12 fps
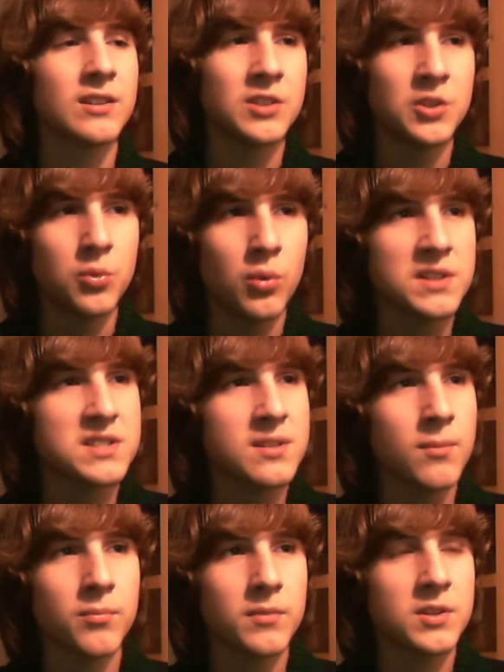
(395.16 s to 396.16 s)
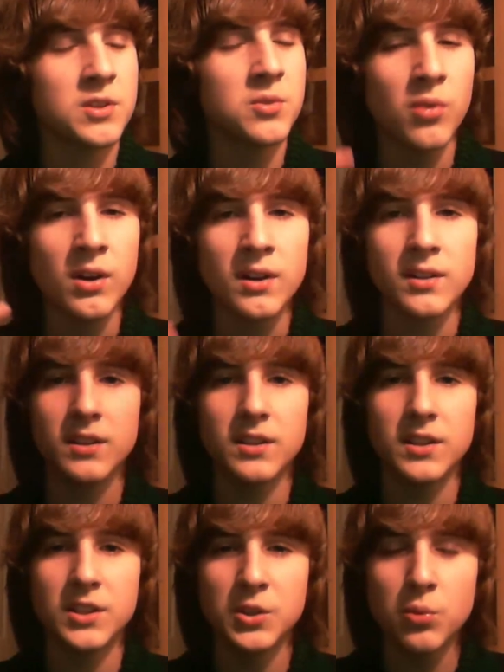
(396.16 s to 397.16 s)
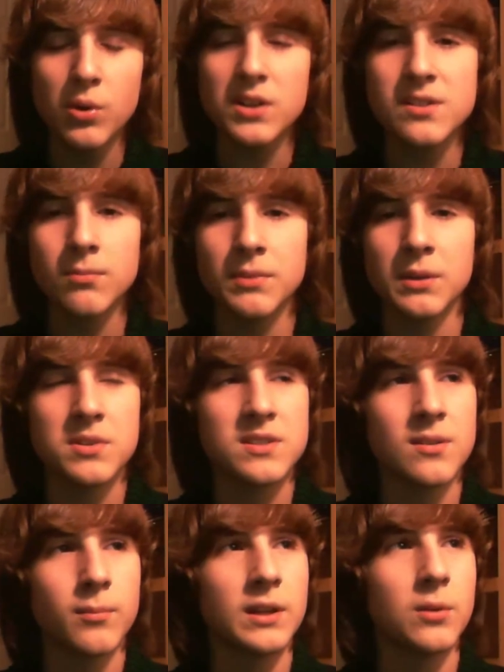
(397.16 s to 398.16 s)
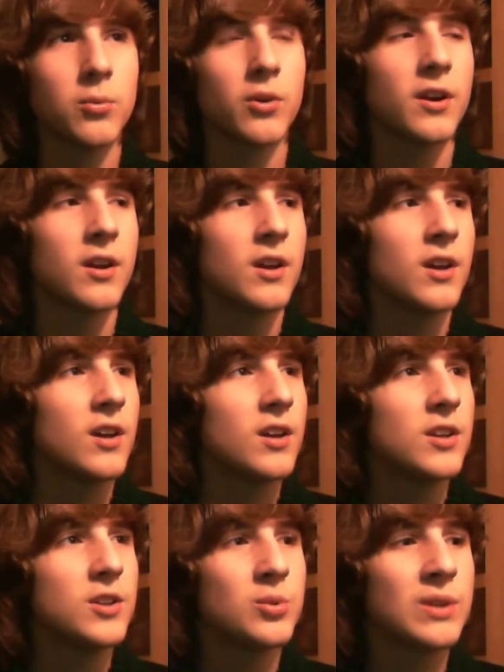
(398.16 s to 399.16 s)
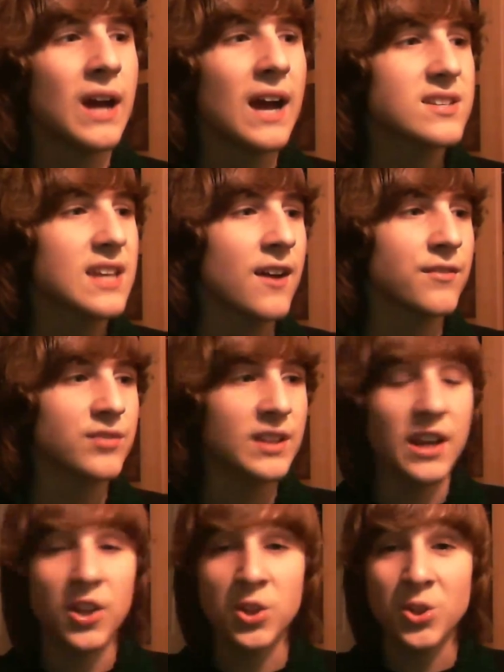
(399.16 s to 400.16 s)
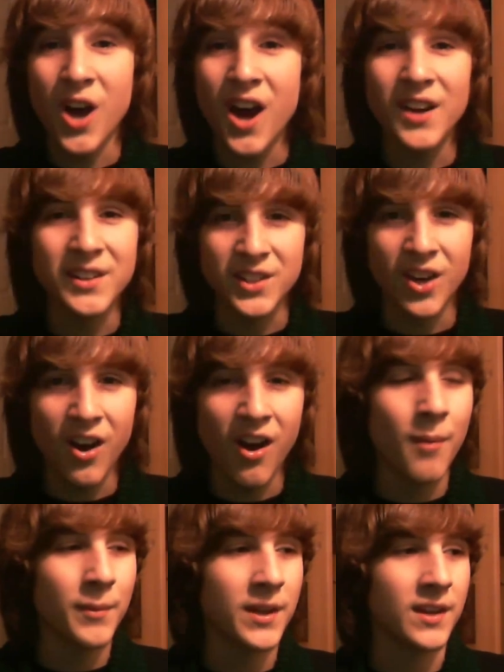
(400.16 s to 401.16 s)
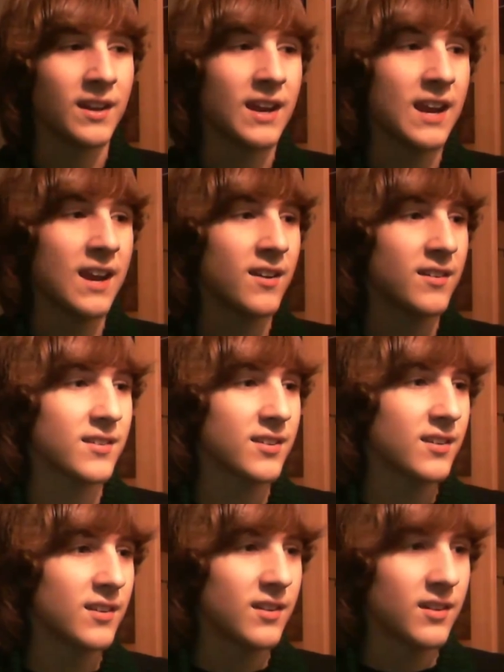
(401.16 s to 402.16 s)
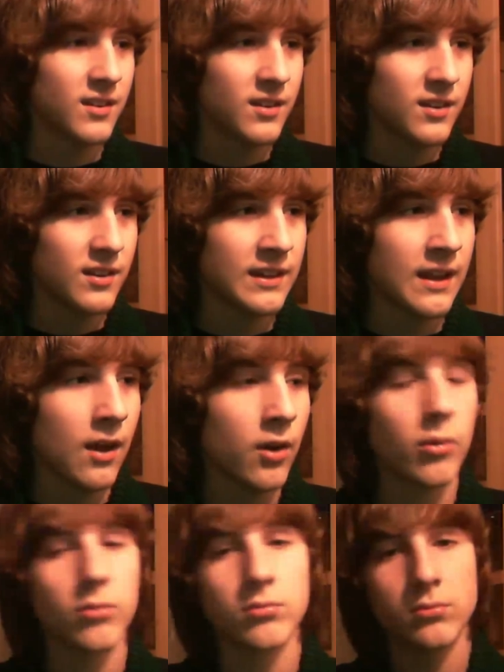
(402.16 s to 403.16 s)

You want something with somebody where you guys have like a lot in common. And now